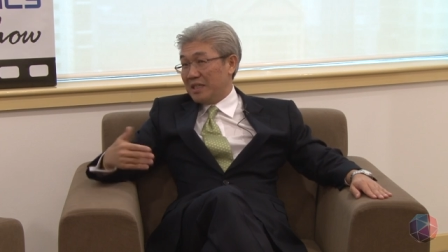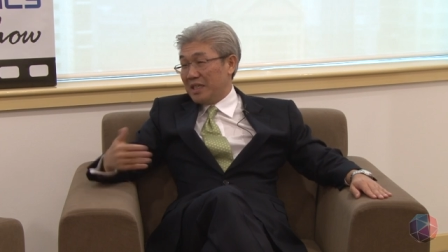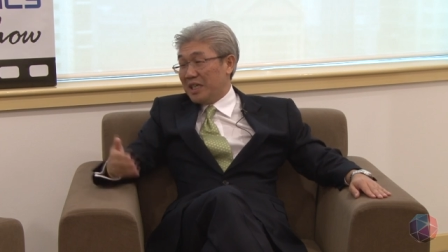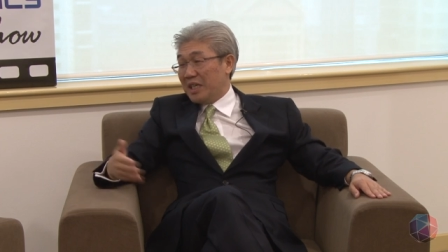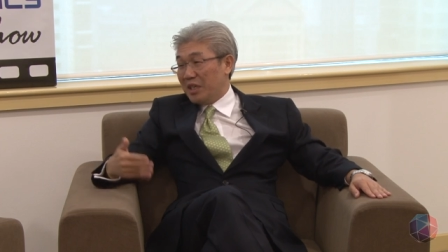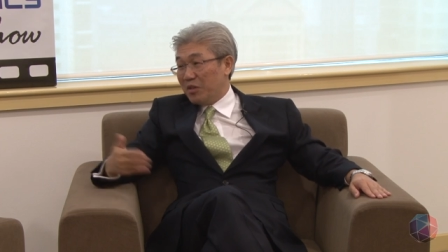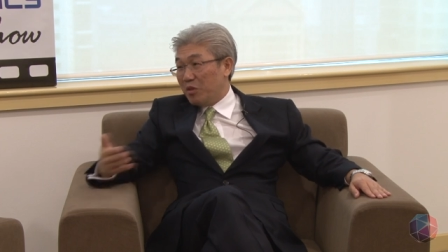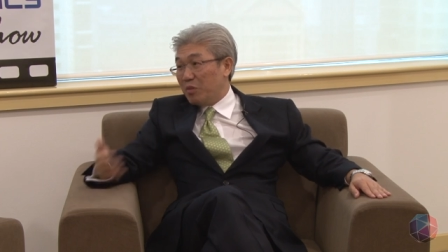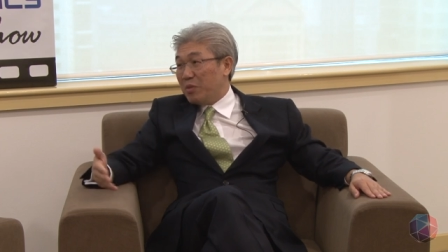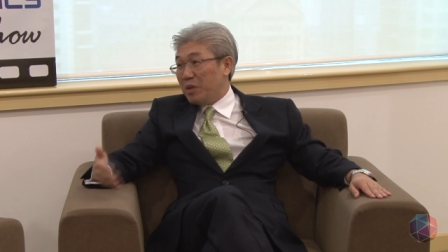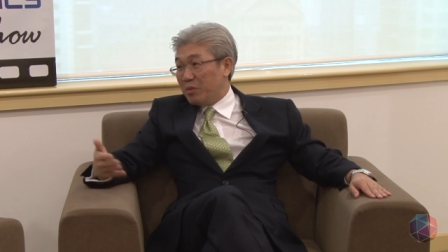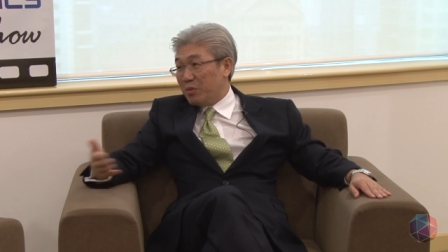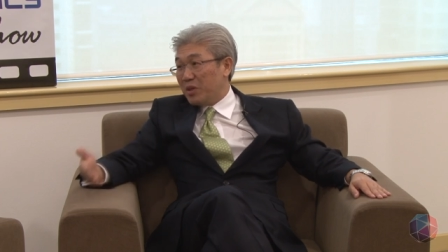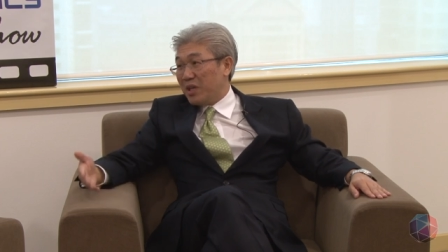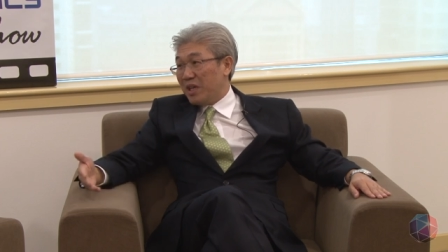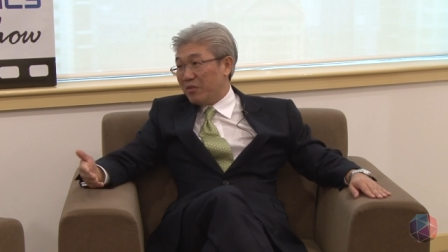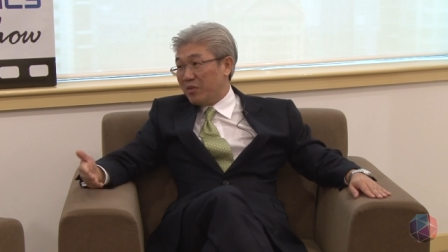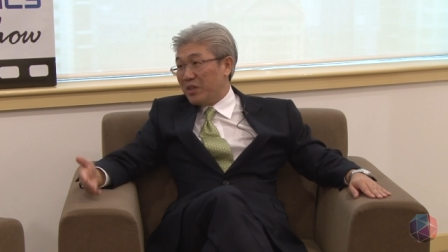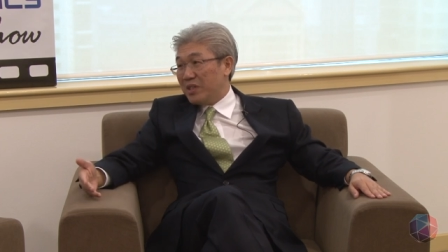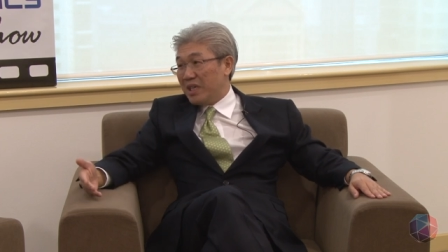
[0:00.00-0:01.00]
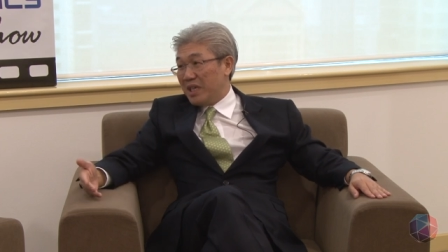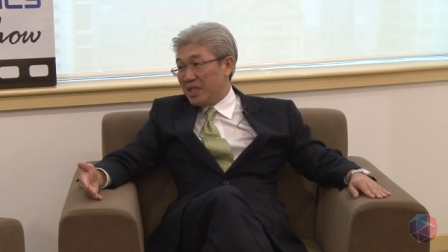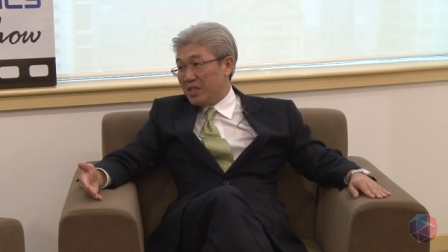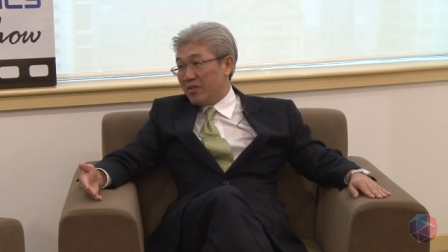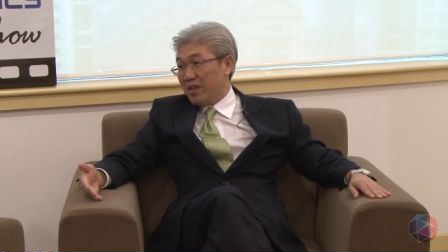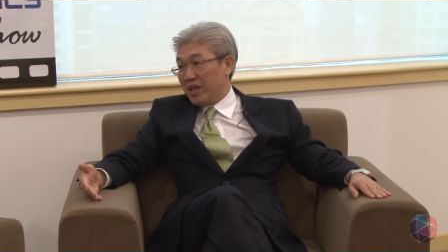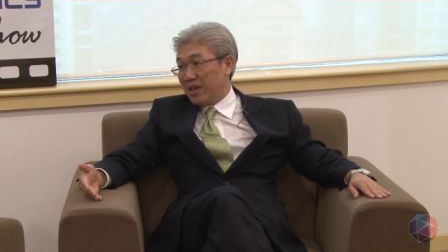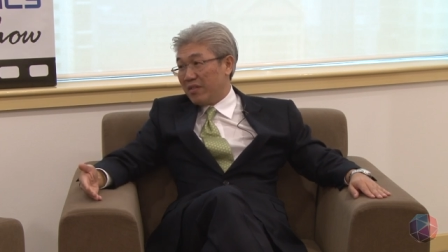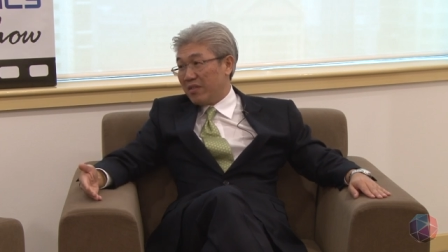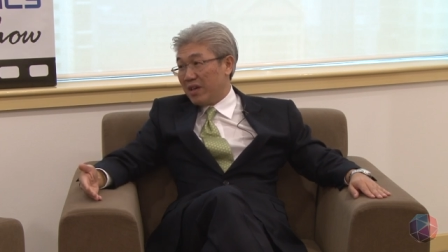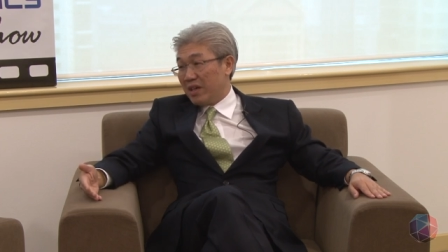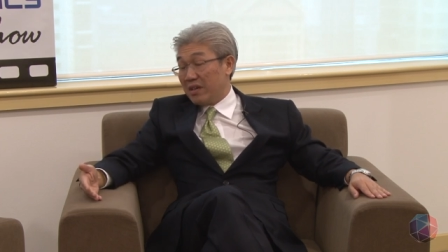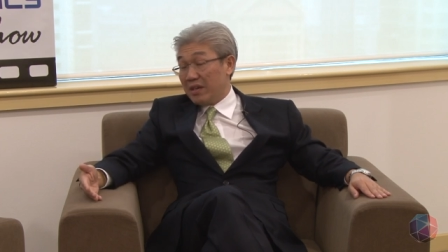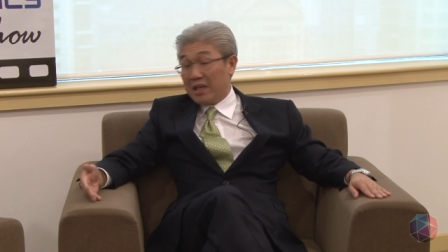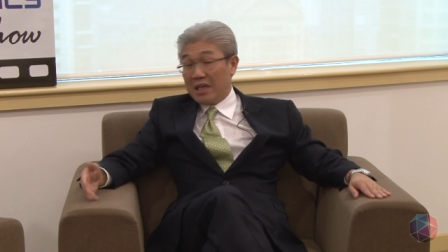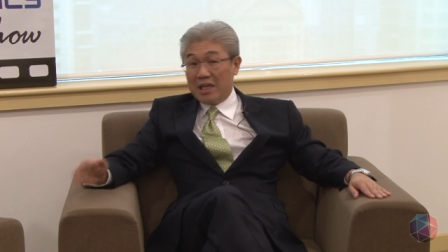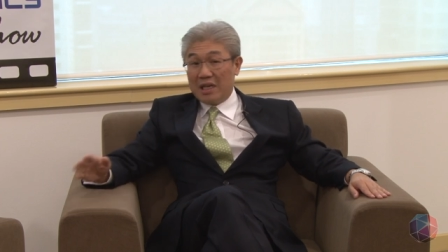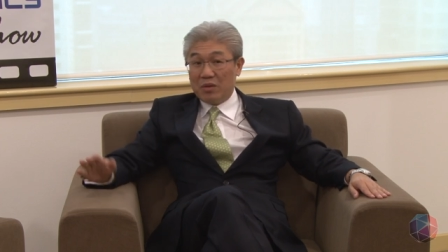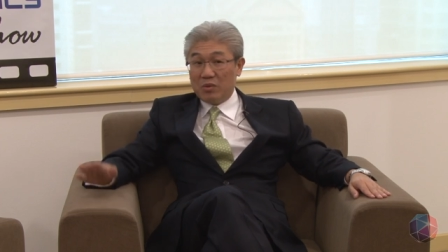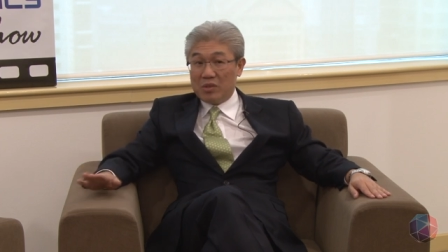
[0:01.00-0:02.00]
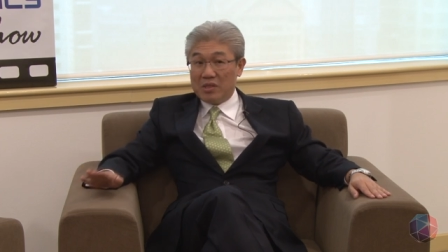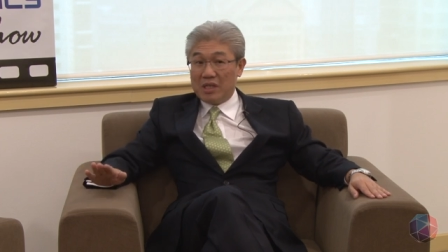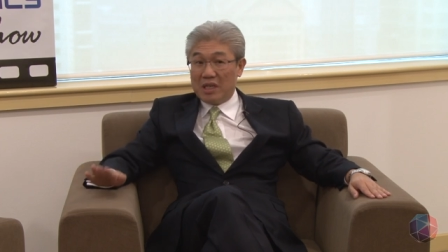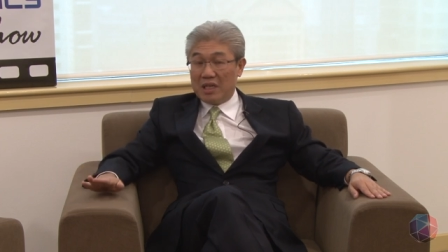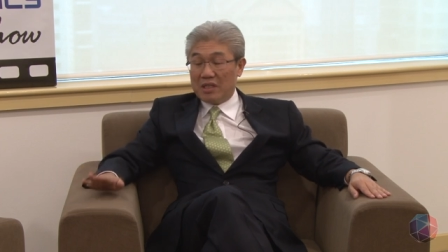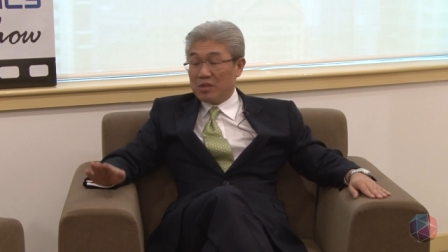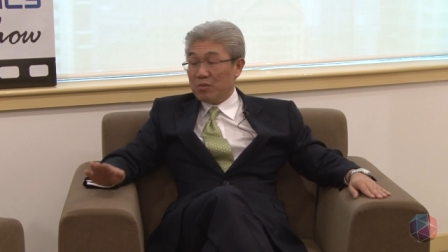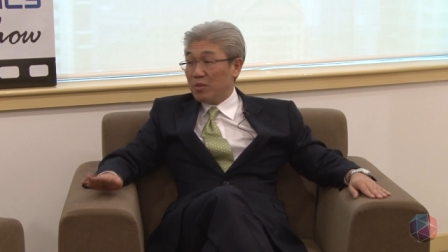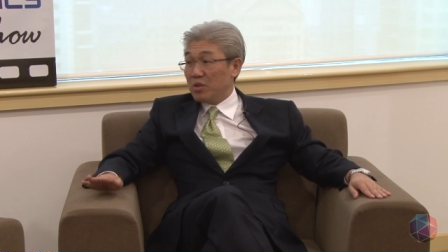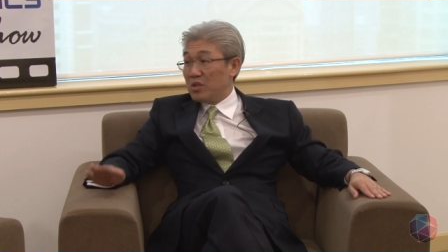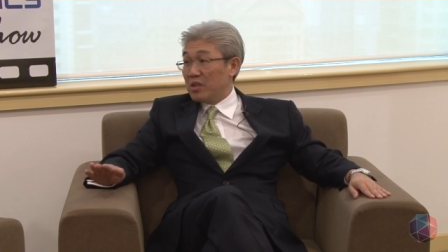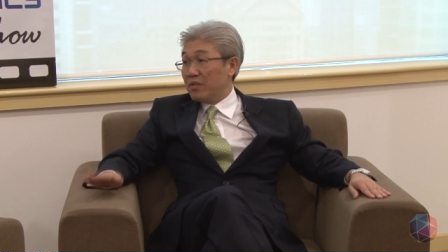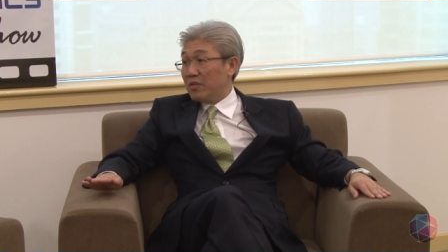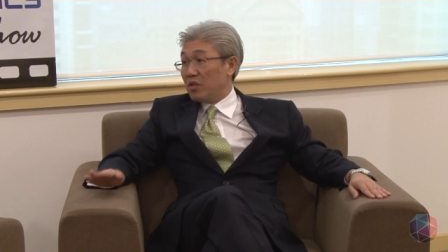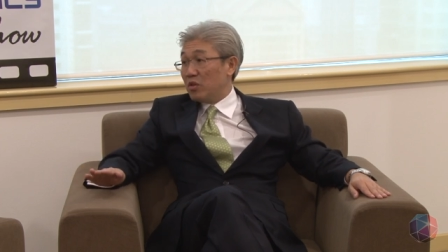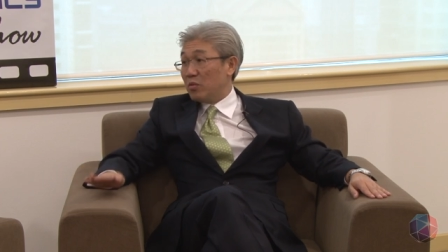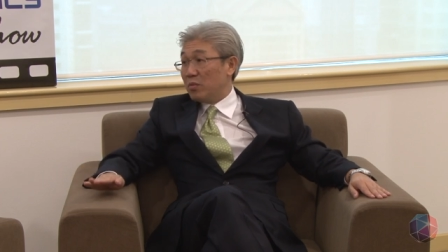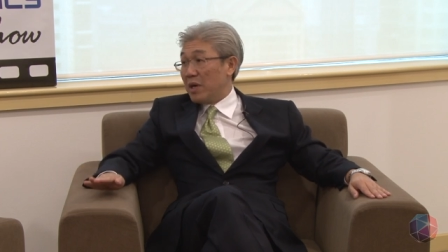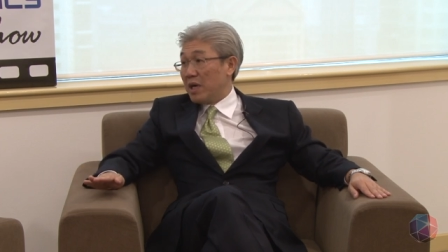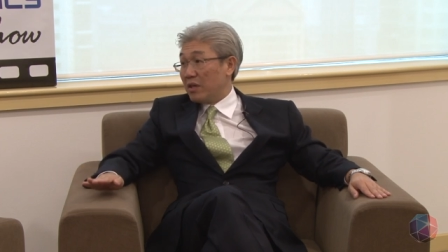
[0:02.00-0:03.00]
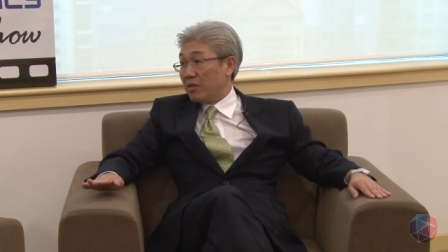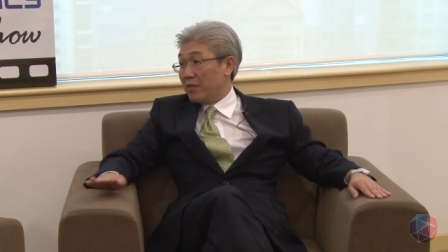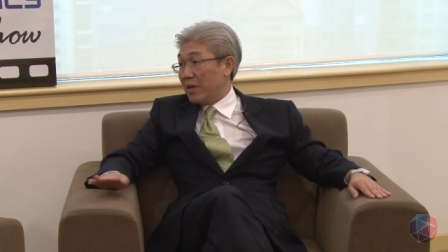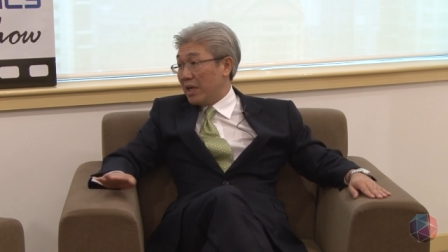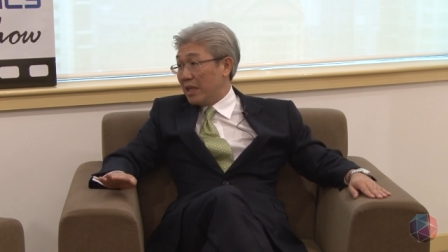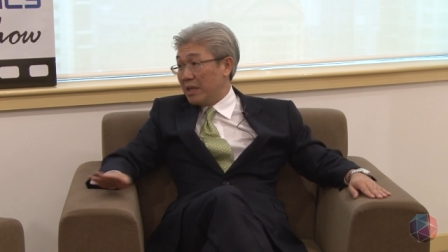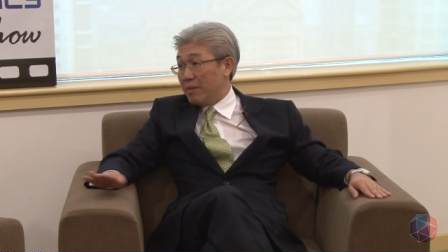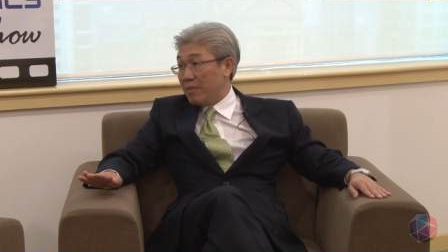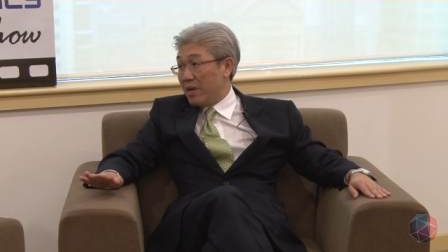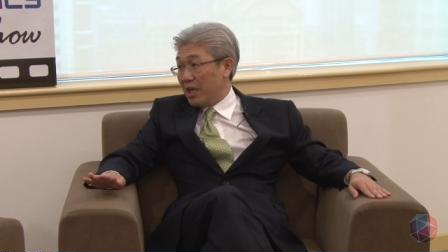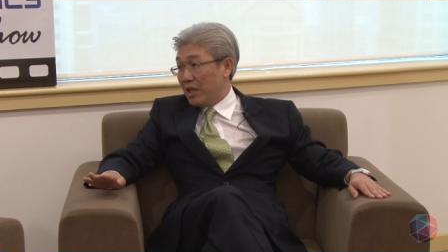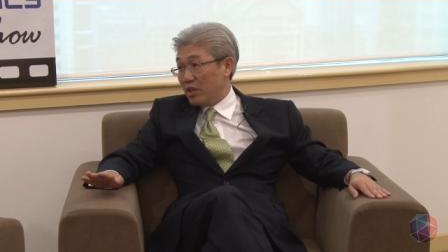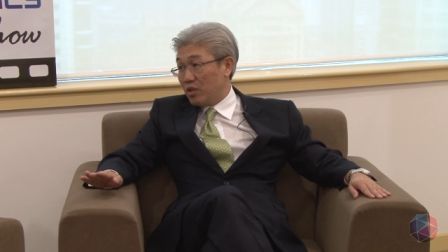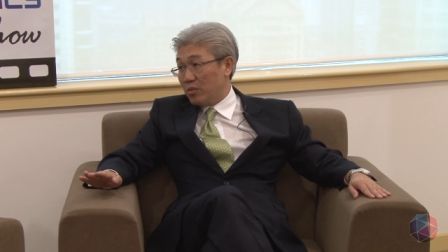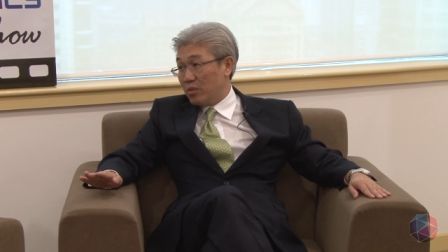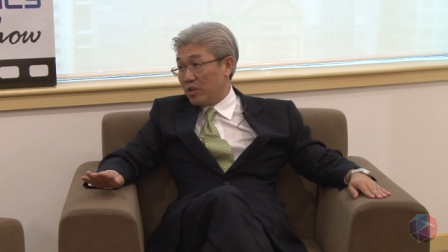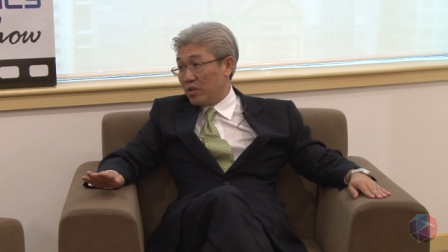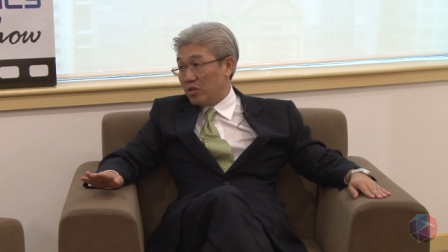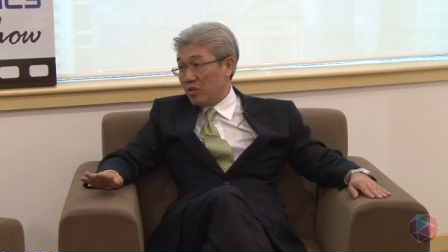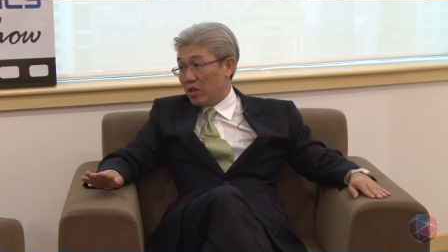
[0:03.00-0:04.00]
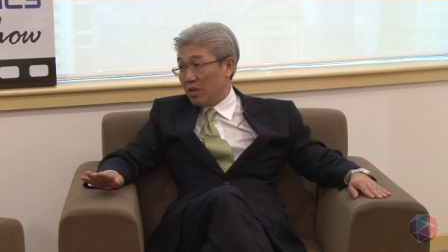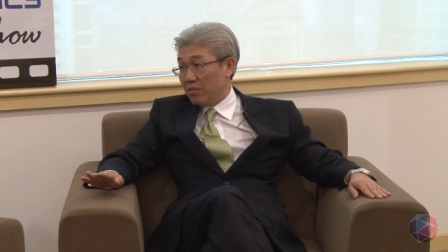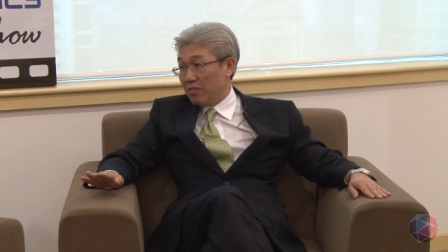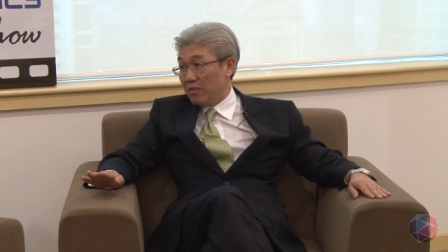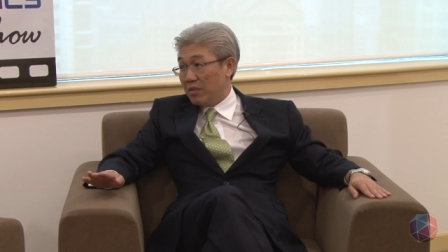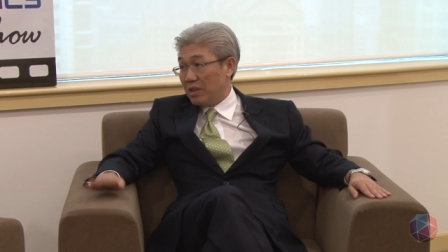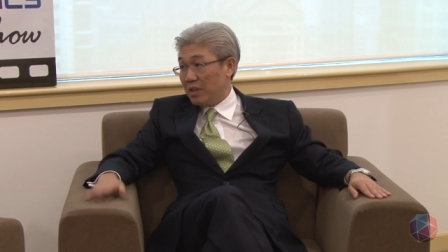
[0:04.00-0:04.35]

dealing with people every day is very exciting, and I would say that's the most difficult part of any management job.